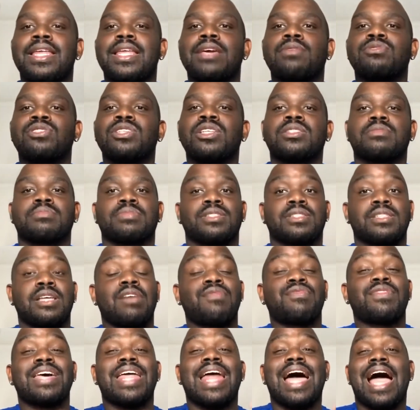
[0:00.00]
It was just some
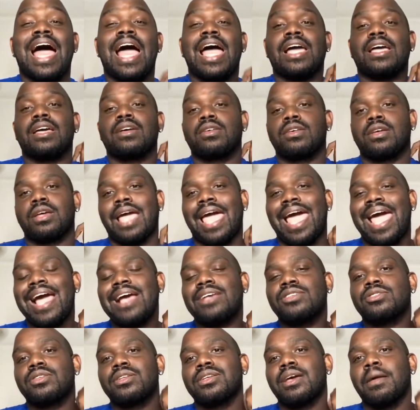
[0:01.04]
stuff that I
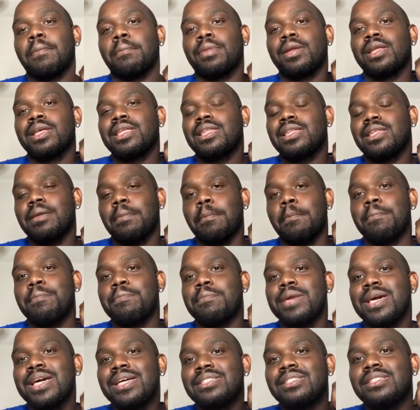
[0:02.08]
actually completely
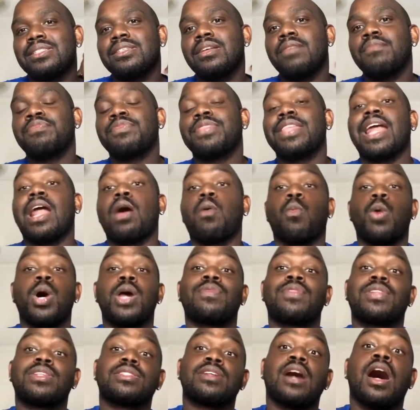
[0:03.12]
missed that I
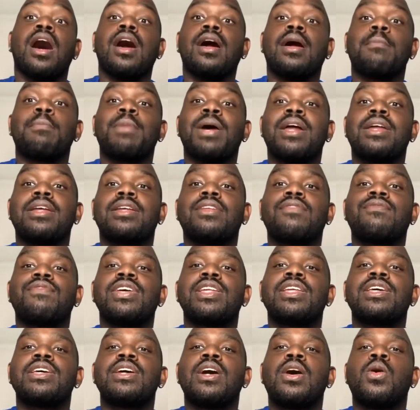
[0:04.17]
want to talk about in the
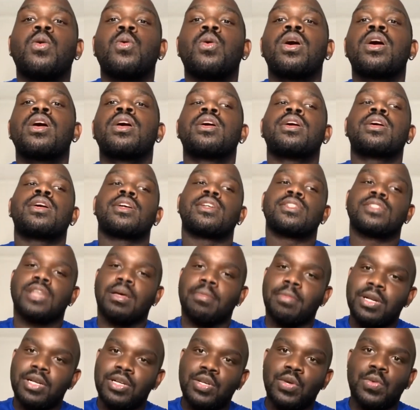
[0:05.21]
video, so I'm
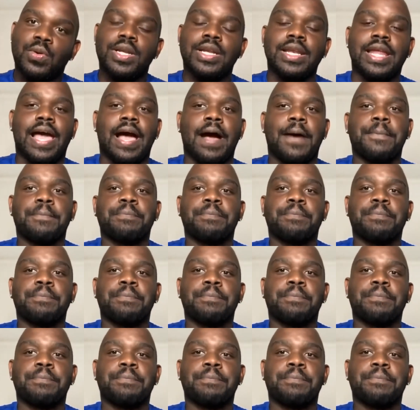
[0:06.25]
gonna do it now.